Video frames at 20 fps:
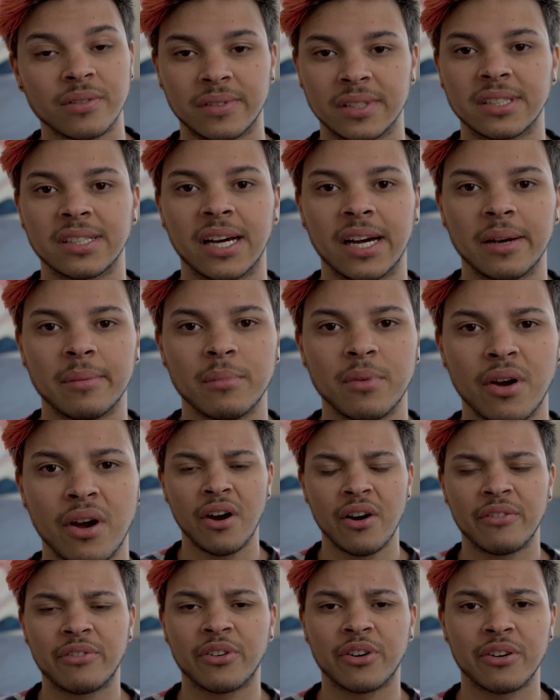of the time
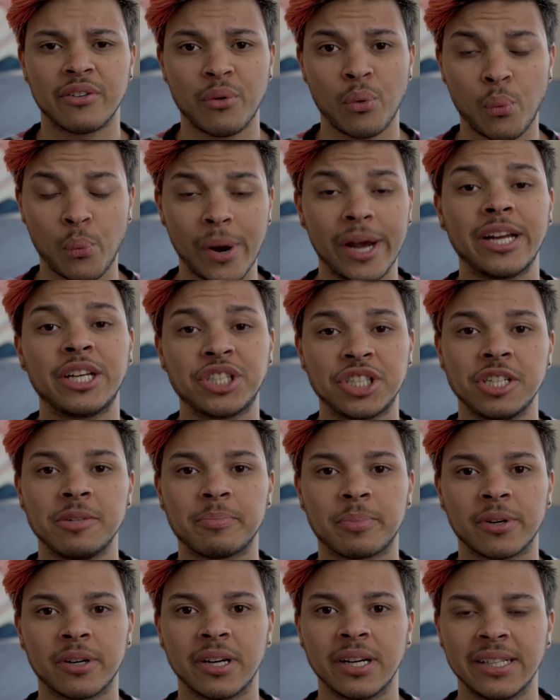for way
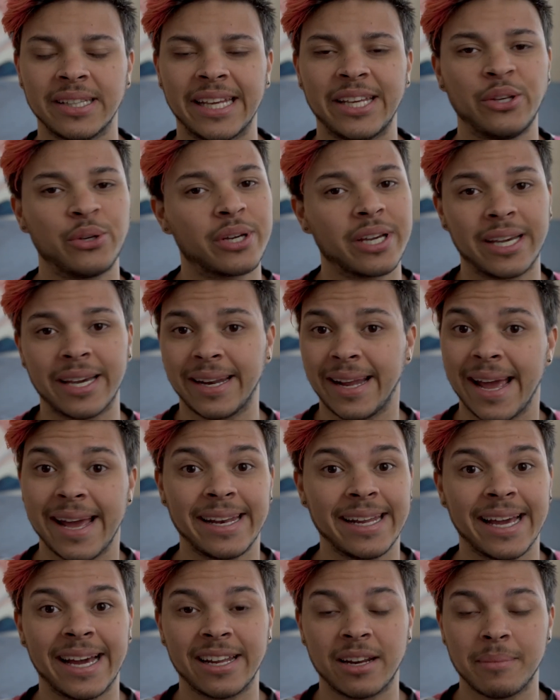cheaper than you could get
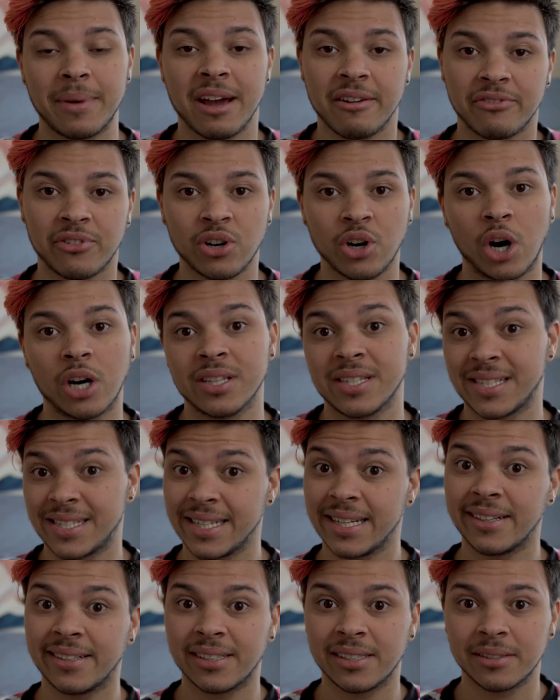any item ever on sale.